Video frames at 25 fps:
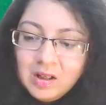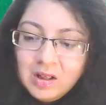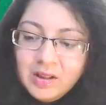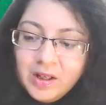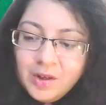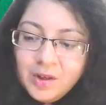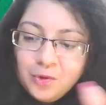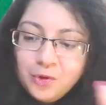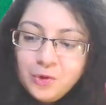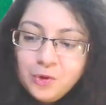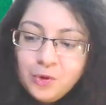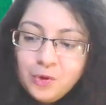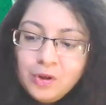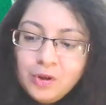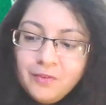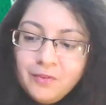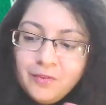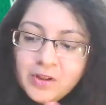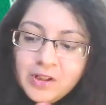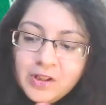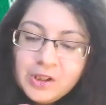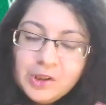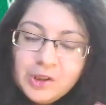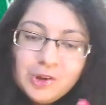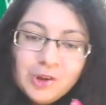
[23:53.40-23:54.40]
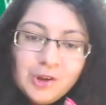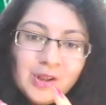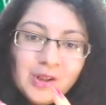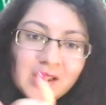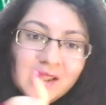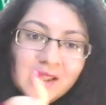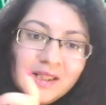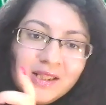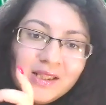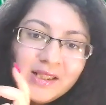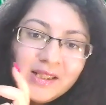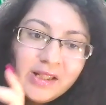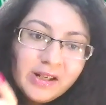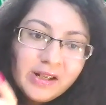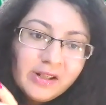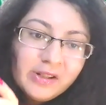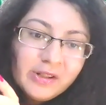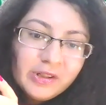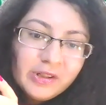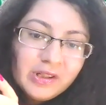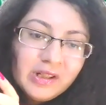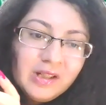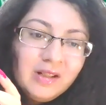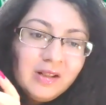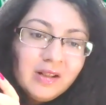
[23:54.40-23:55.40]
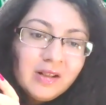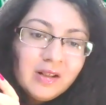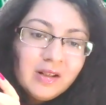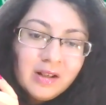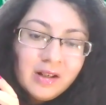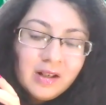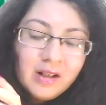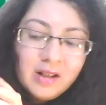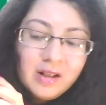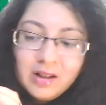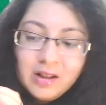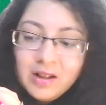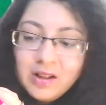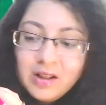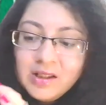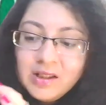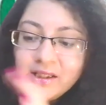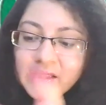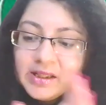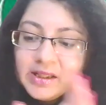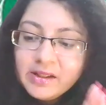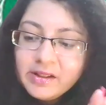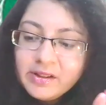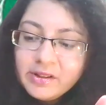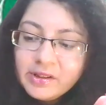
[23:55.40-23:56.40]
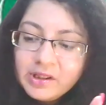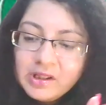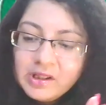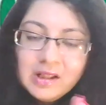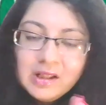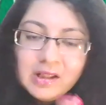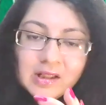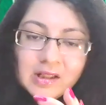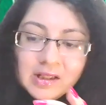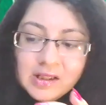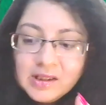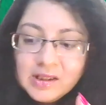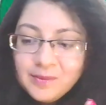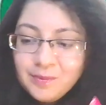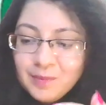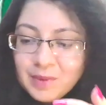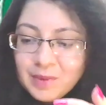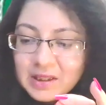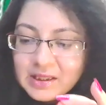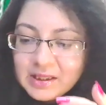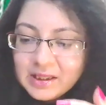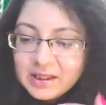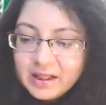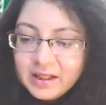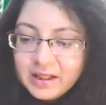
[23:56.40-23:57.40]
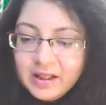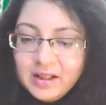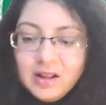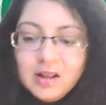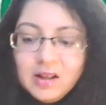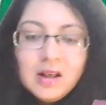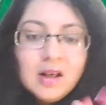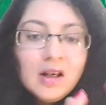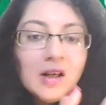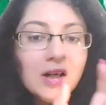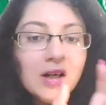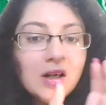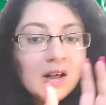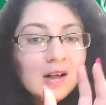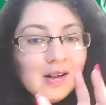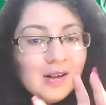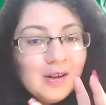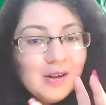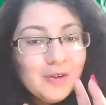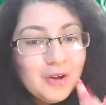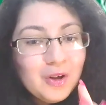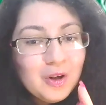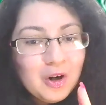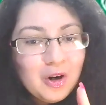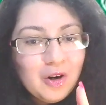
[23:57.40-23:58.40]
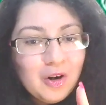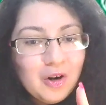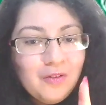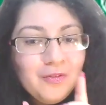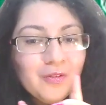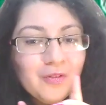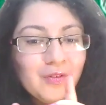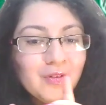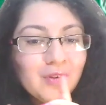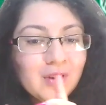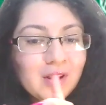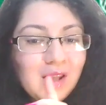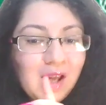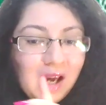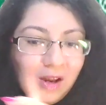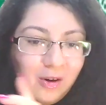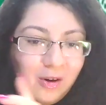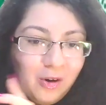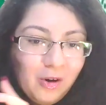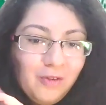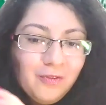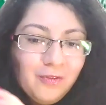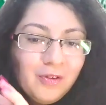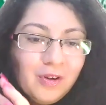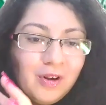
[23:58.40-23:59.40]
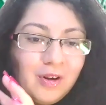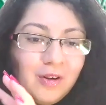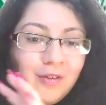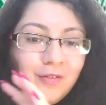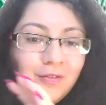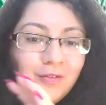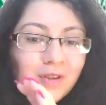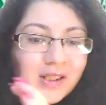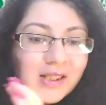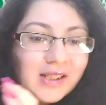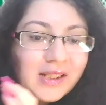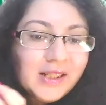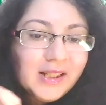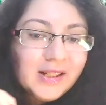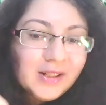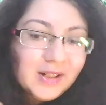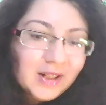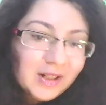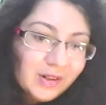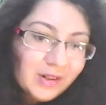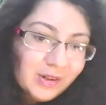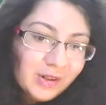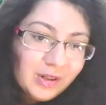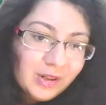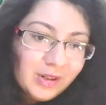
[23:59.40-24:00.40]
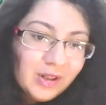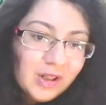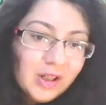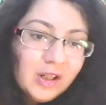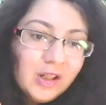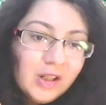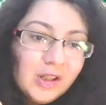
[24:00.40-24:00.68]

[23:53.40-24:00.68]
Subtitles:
Then role of a teacher is CLT. In CLT is basically of that of facilitator.